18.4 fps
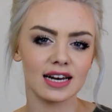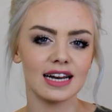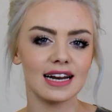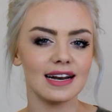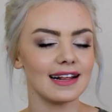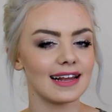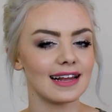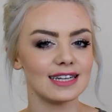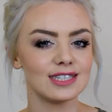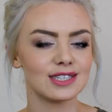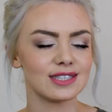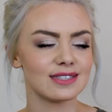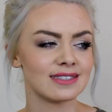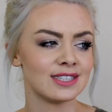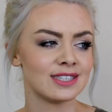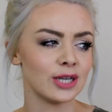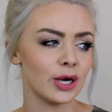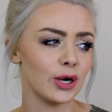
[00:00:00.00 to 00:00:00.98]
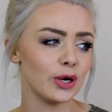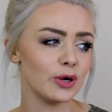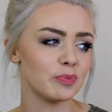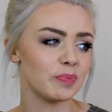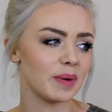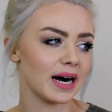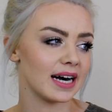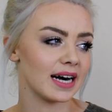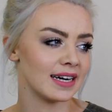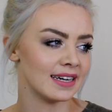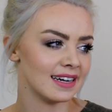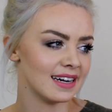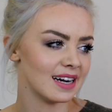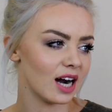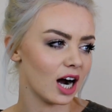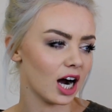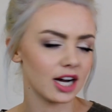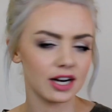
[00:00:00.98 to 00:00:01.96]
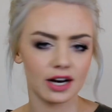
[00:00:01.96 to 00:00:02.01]
Clearly they do, but
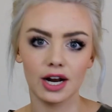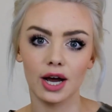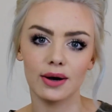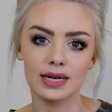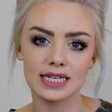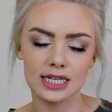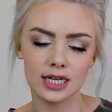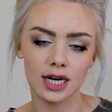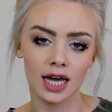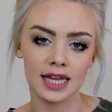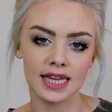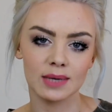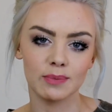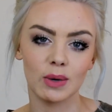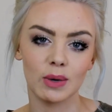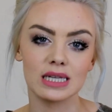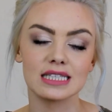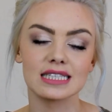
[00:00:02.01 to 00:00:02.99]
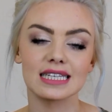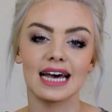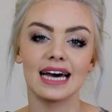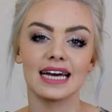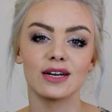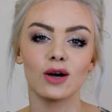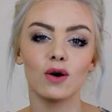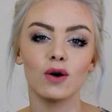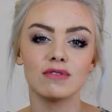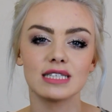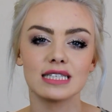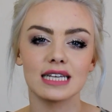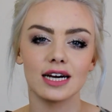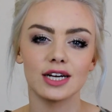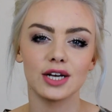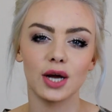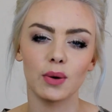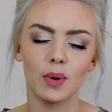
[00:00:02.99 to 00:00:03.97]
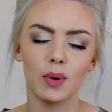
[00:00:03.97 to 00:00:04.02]
I don't know, I don't like them ones, and obviously
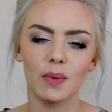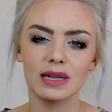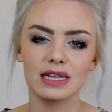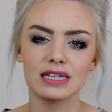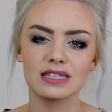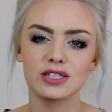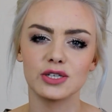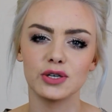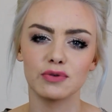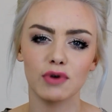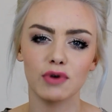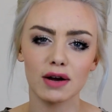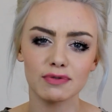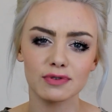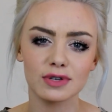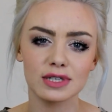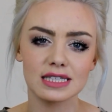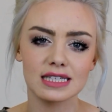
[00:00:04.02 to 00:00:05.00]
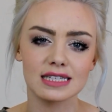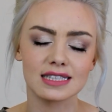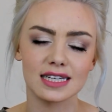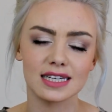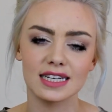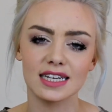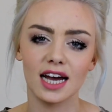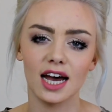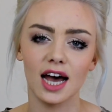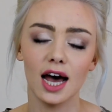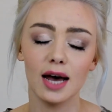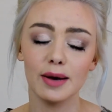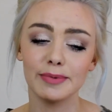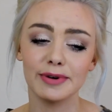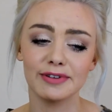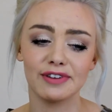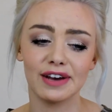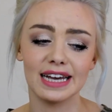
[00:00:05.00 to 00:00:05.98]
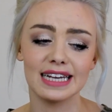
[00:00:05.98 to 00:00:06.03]
I don't want one that's too rough because it's gonna hurt
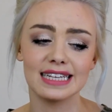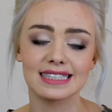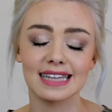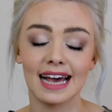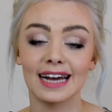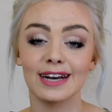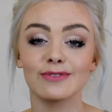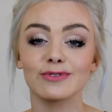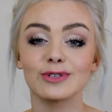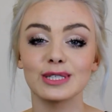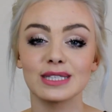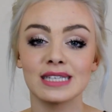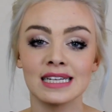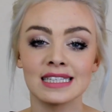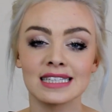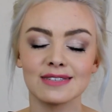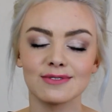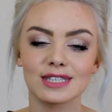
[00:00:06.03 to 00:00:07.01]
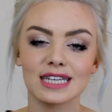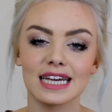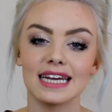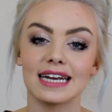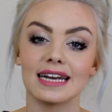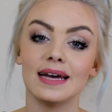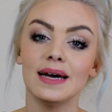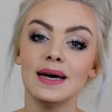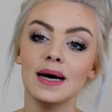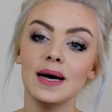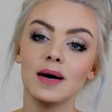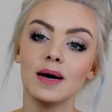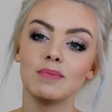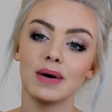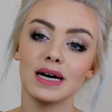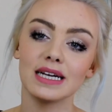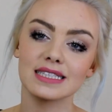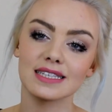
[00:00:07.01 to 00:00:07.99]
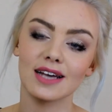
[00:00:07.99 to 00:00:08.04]
my face and I've got sensitive skin.
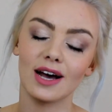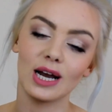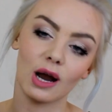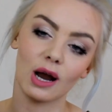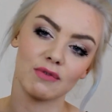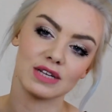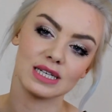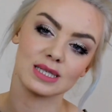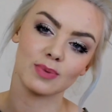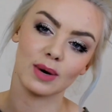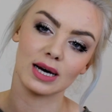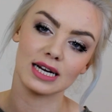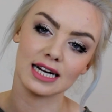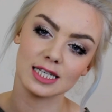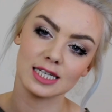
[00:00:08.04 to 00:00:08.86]
But I love this one.